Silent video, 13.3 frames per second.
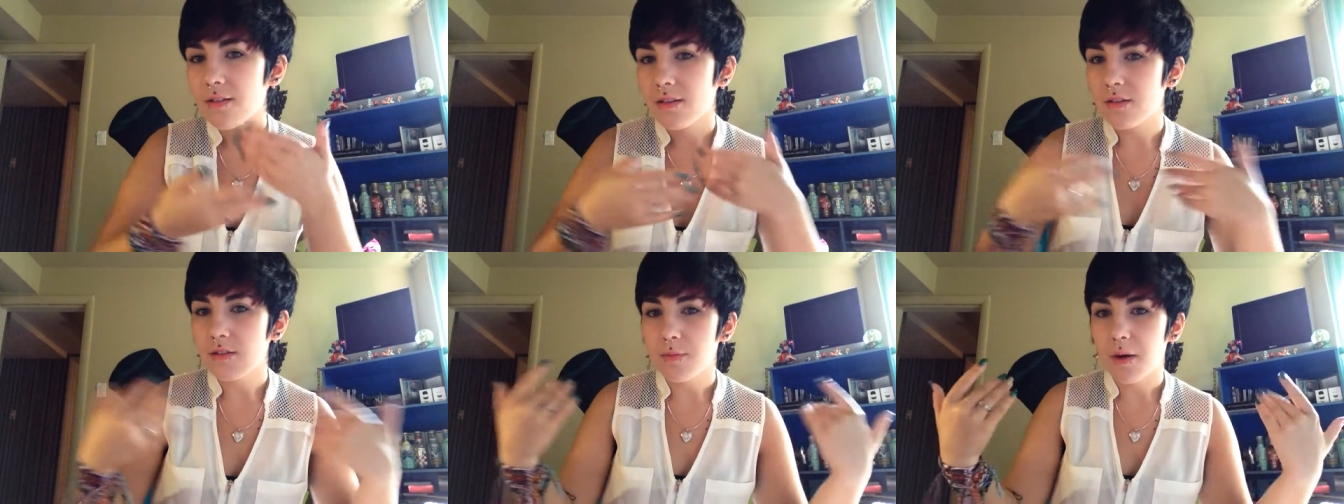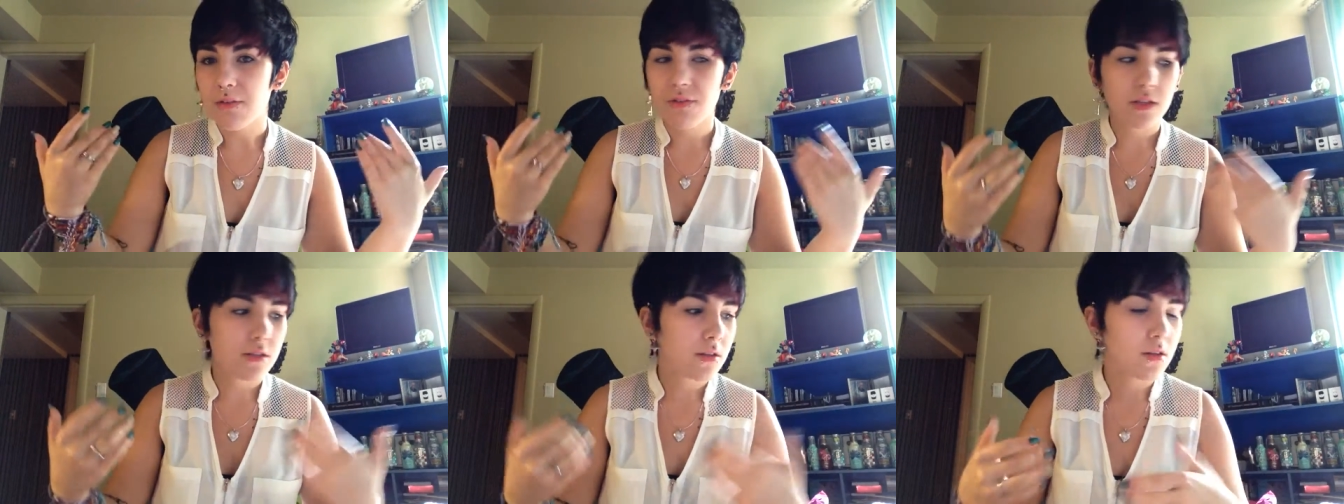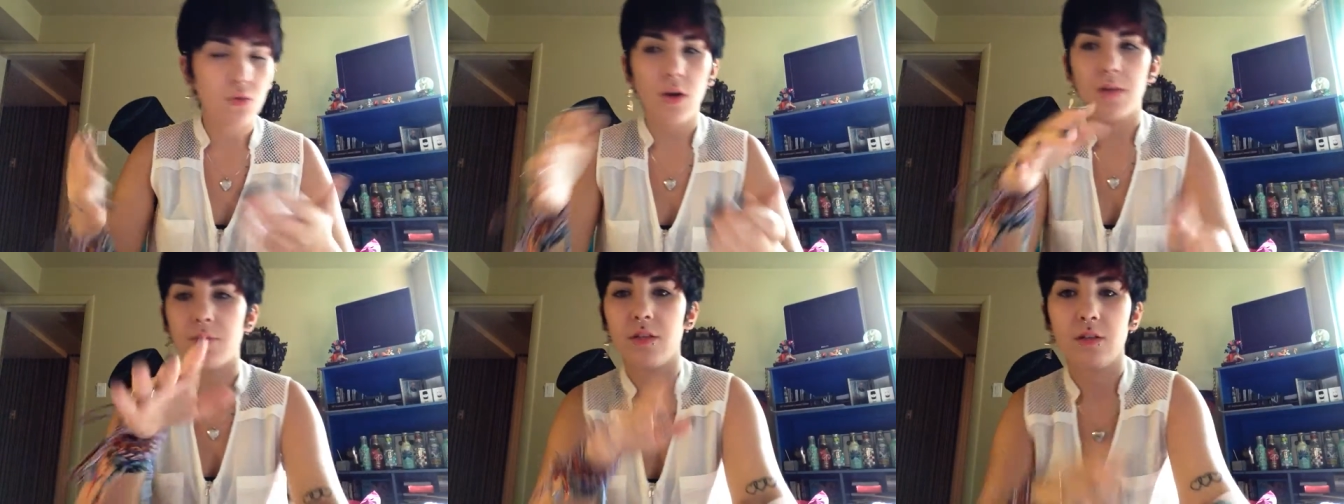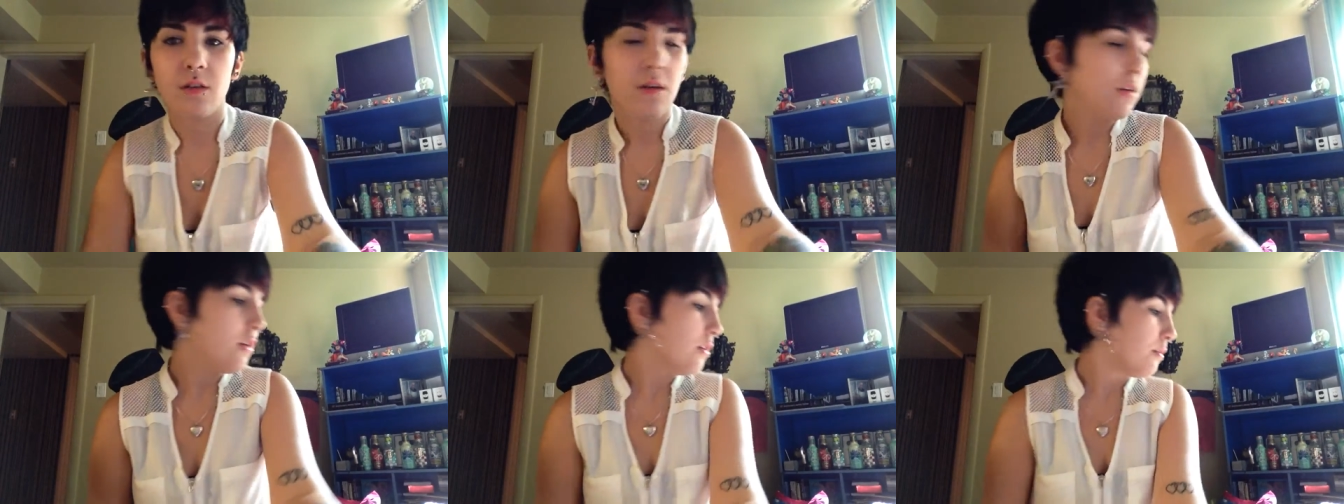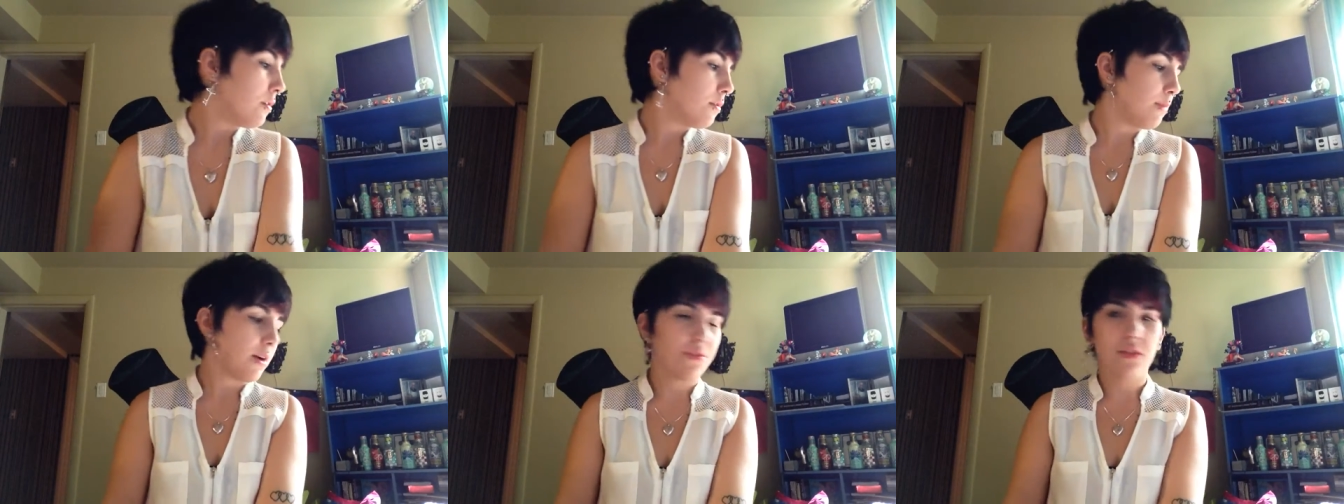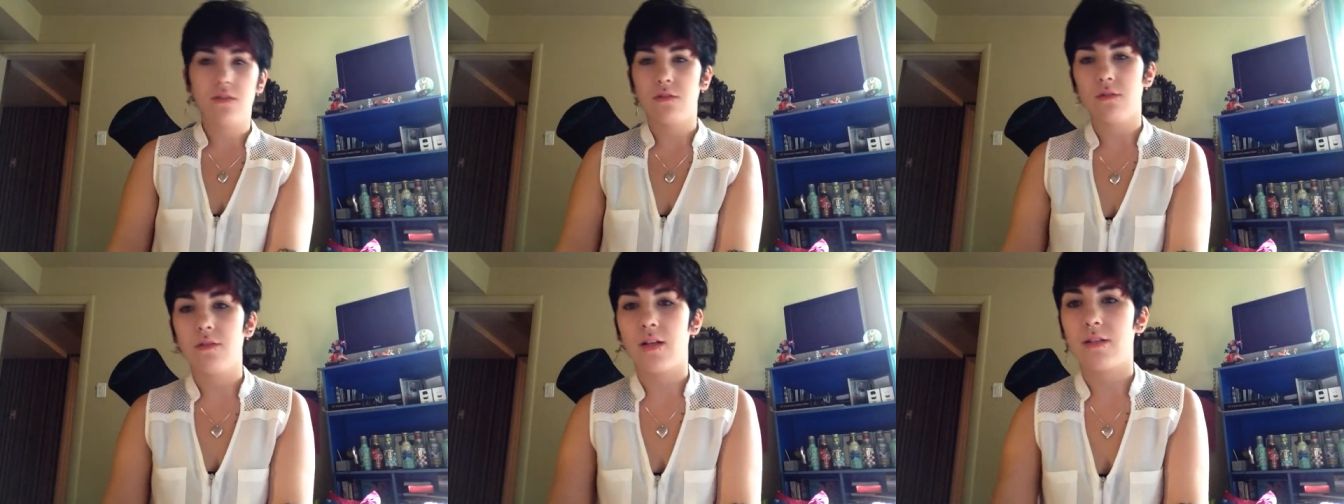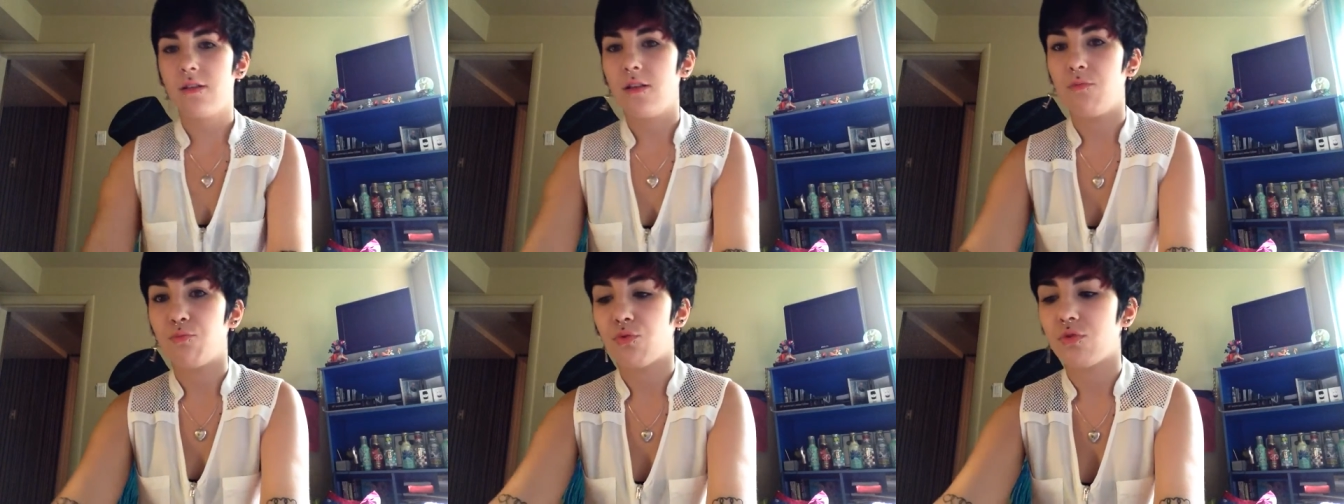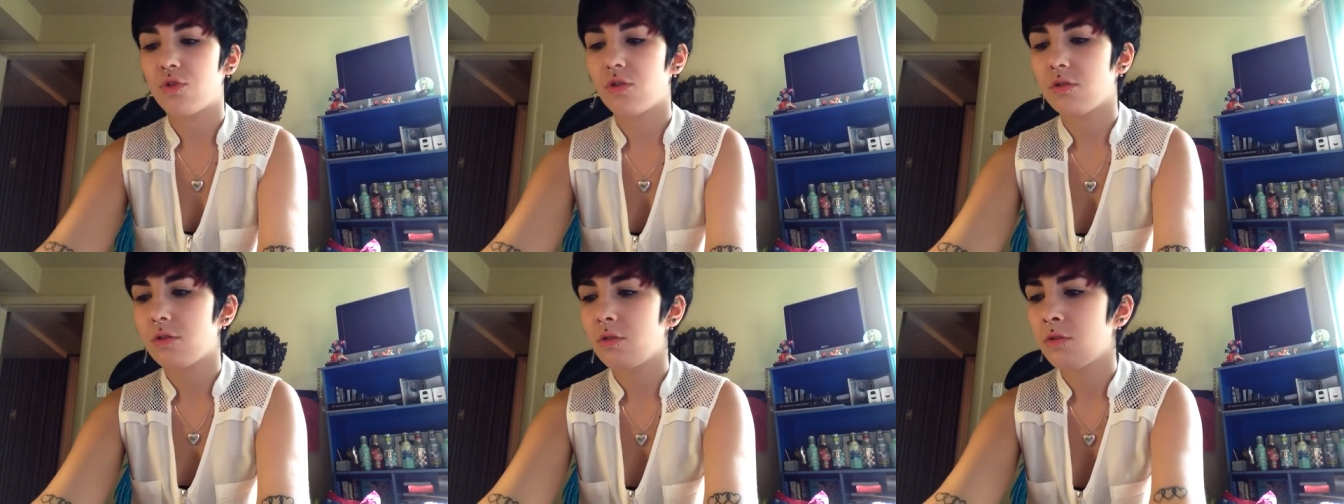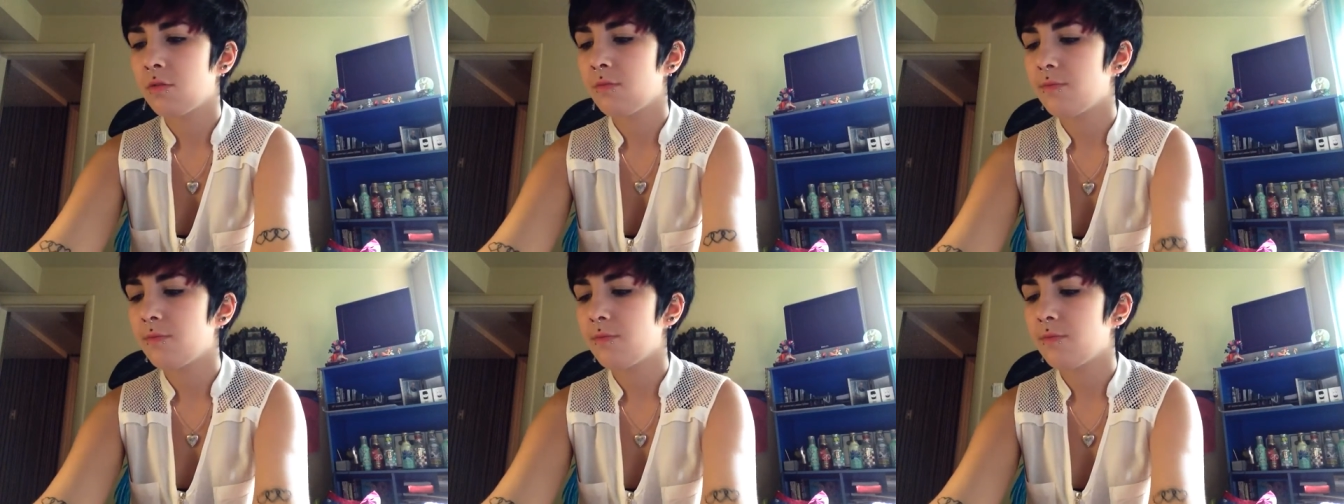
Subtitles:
Can see my face? No, I'm kidding. My face is not that important.